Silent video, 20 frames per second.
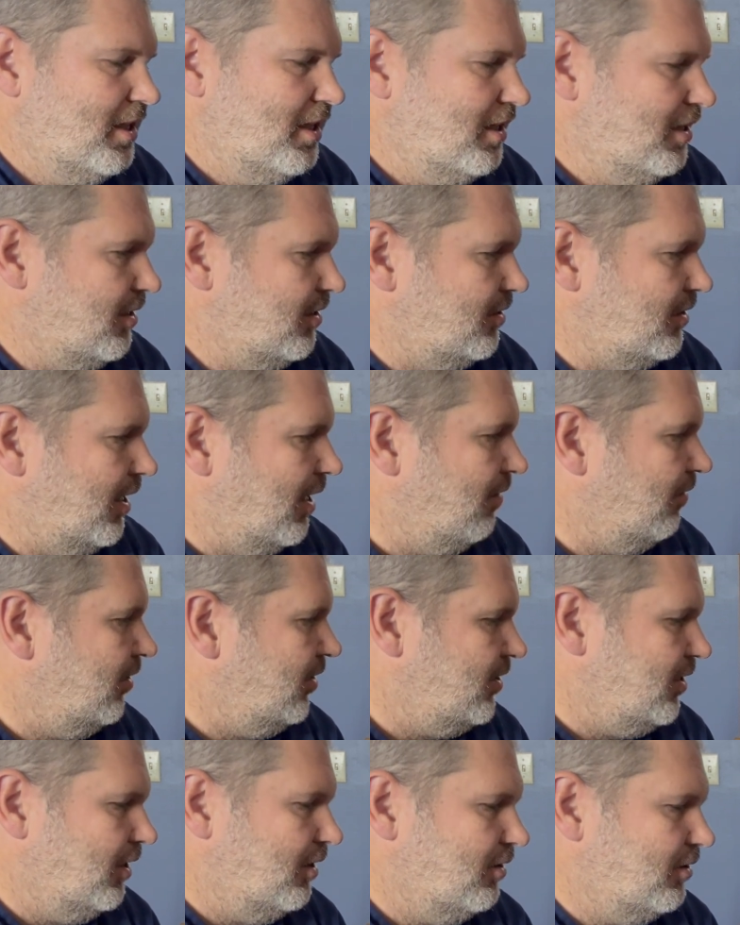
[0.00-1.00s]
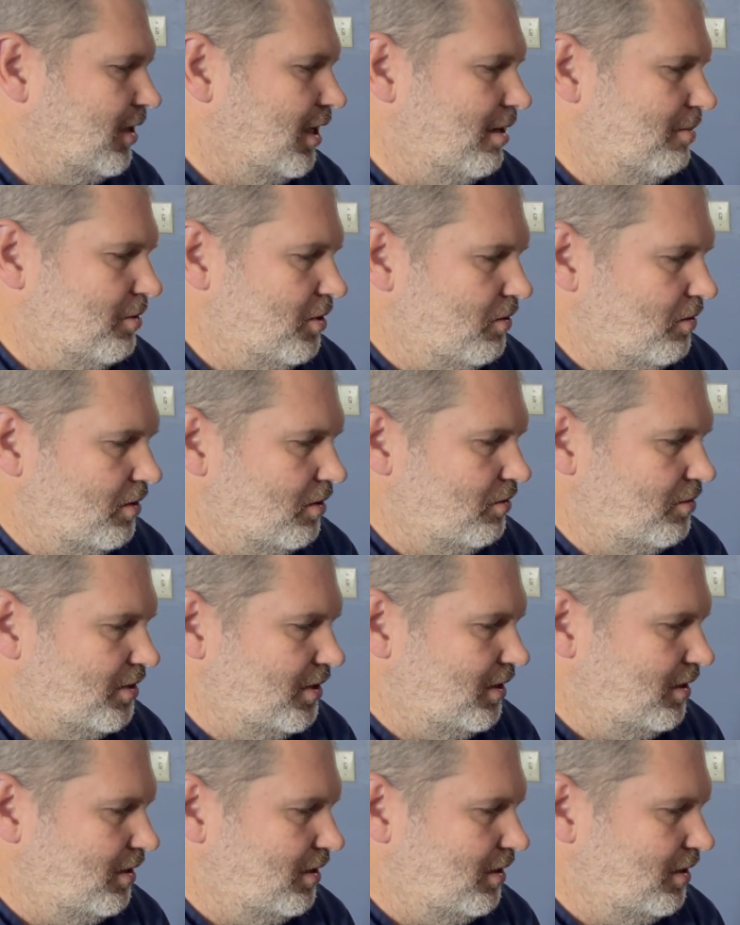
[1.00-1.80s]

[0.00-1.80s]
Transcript: is every single time you use